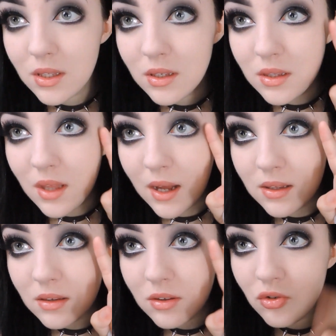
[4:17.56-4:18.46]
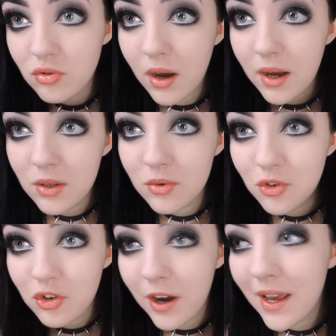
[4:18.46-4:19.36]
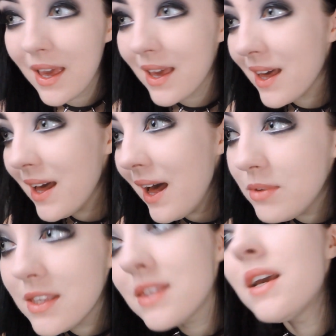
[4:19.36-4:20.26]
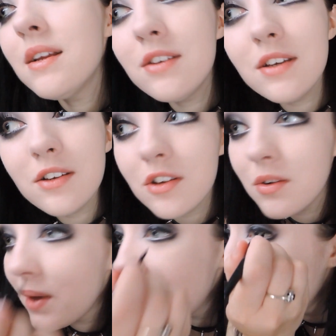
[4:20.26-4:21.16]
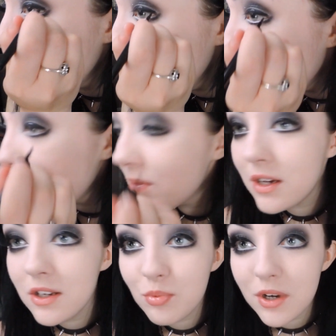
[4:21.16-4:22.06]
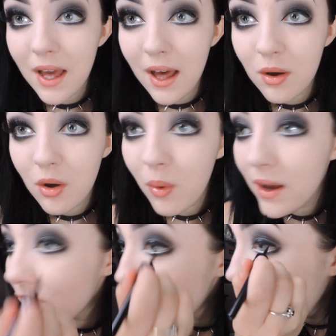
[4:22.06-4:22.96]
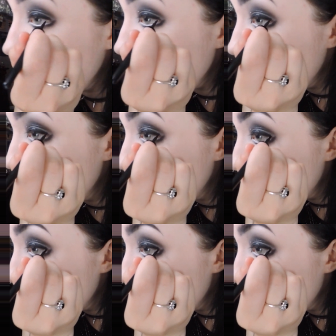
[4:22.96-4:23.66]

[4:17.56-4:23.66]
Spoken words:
Once that's dry or drying, I'm just going to do a wing now, and I'm going to bring it out quite far.